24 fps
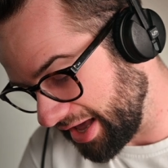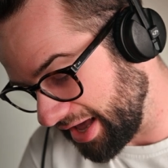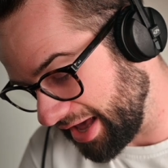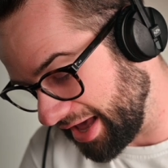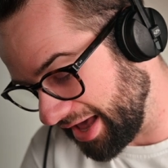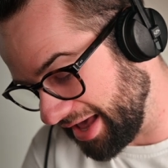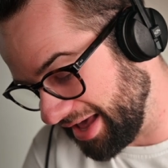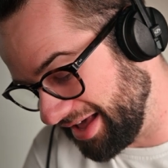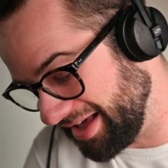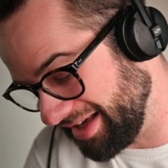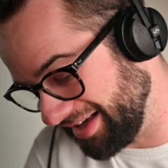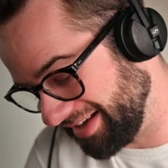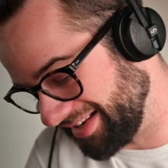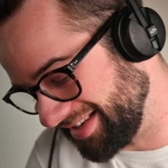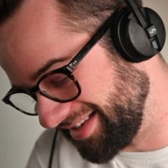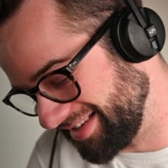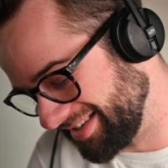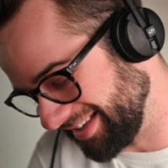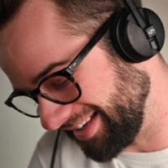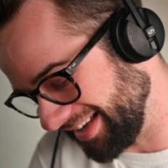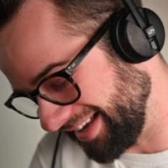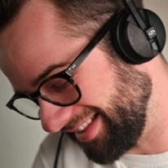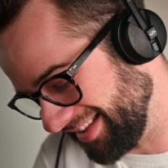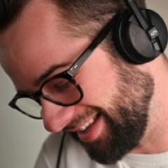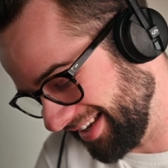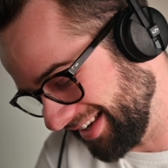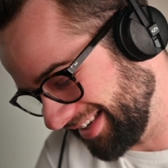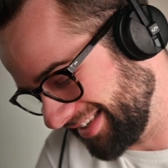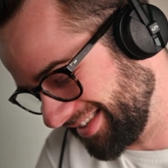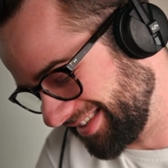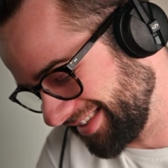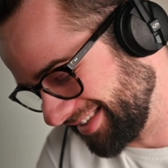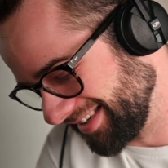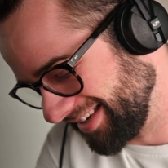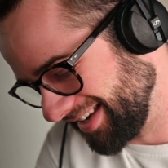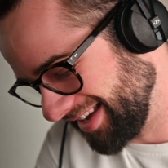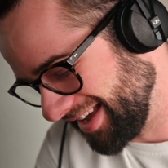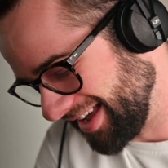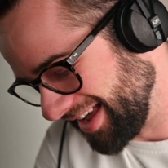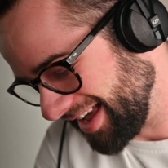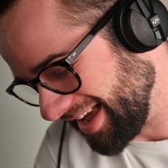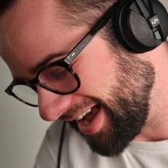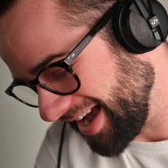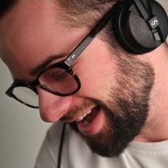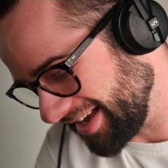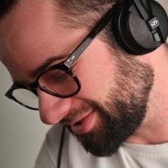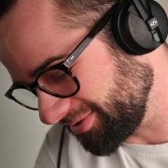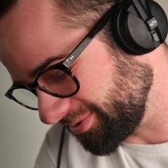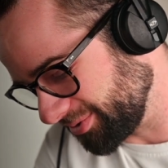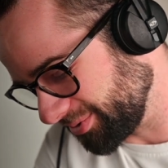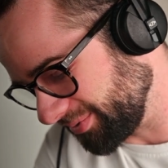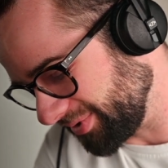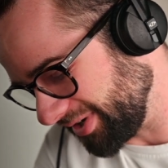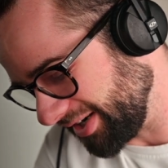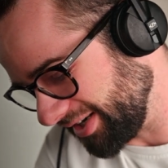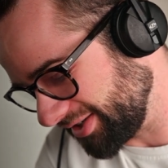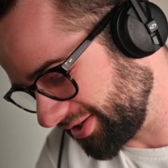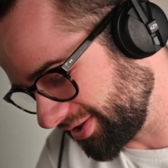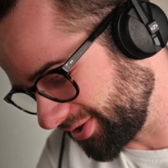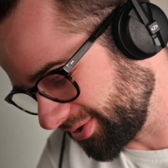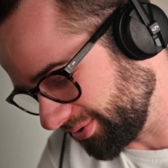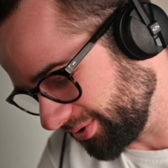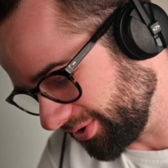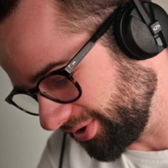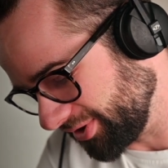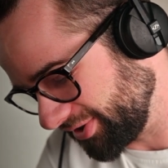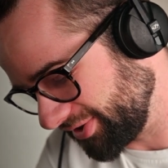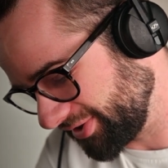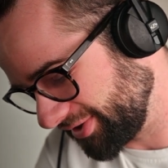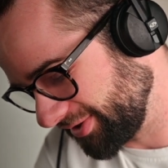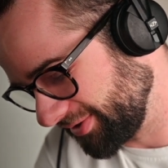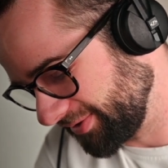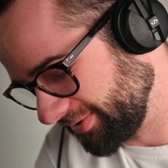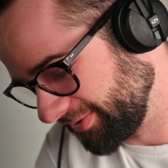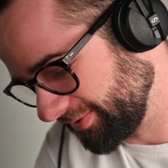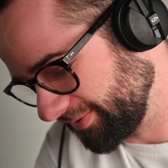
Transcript: acts like this as a resource.